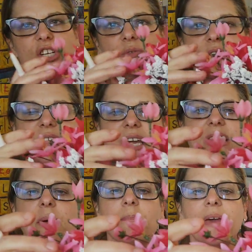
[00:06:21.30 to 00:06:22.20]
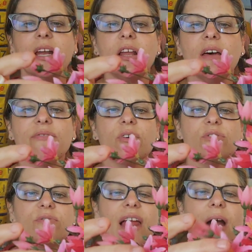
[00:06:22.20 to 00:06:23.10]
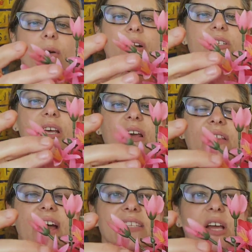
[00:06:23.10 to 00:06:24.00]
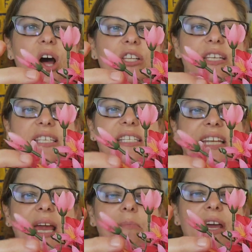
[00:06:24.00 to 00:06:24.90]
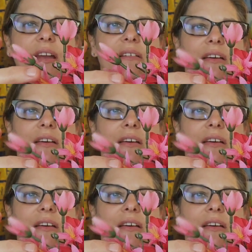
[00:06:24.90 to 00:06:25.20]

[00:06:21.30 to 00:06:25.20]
See in the middle of those flowers? That's called a stamen.